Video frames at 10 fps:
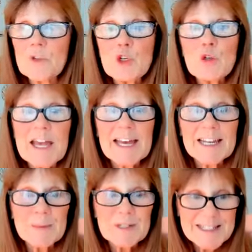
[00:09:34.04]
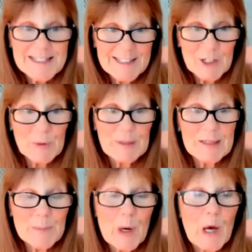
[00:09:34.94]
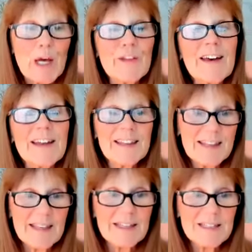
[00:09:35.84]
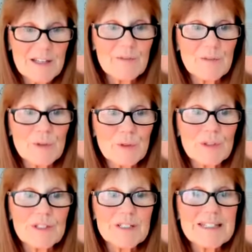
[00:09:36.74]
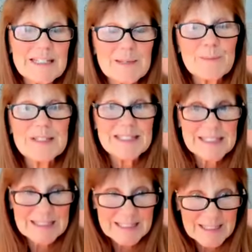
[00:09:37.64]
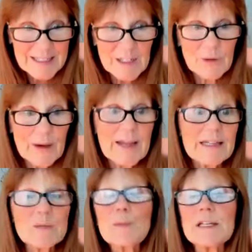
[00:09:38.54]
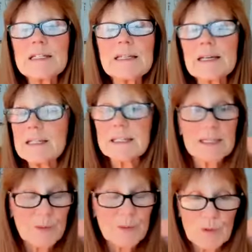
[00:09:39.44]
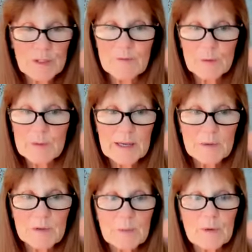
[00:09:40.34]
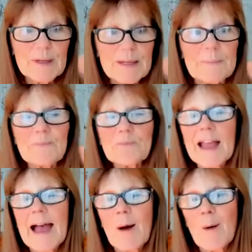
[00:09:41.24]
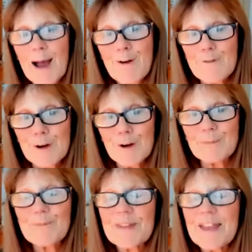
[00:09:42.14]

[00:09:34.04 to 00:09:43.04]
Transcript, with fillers: unanimously agreed upon that he suffered deeply ingrained PTSD and would never be able to be ridden. However,